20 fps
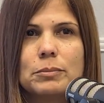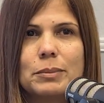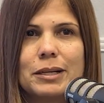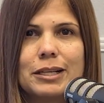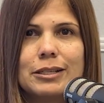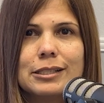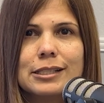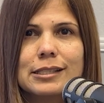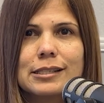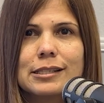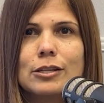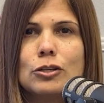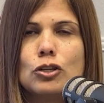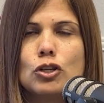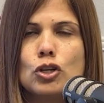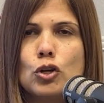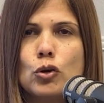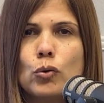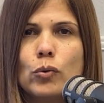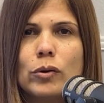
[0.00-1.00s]
antibiotics,
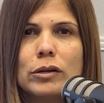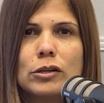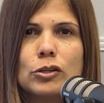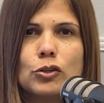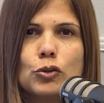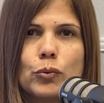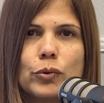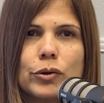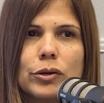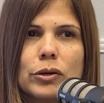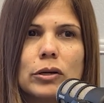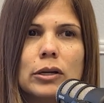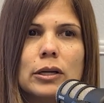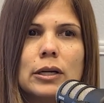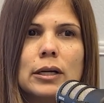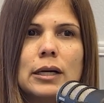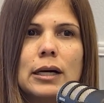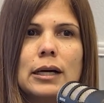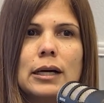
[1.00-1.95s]
and newer